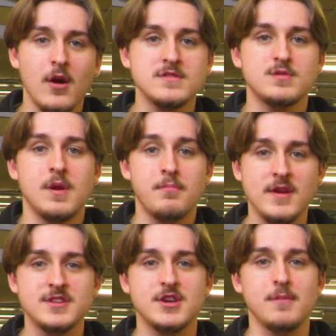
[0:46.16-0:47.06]
onto an
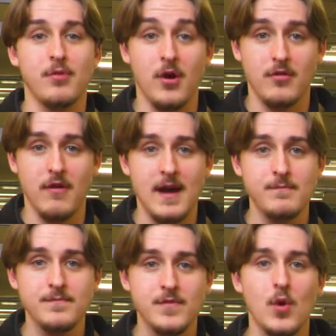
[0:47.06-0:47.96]
apprenticeship
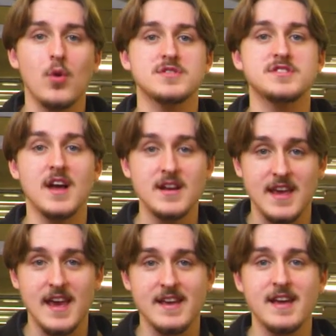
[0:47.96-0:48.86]
programme or
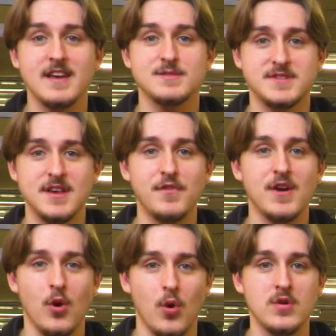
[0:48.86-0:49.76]
studying a
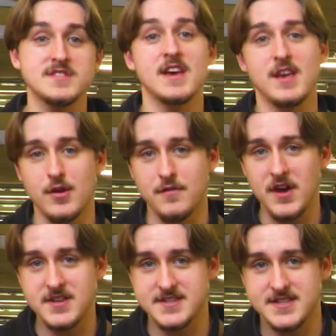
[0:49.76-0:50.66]
specific course at
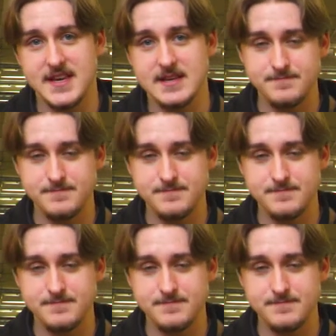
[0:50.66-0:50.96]
university.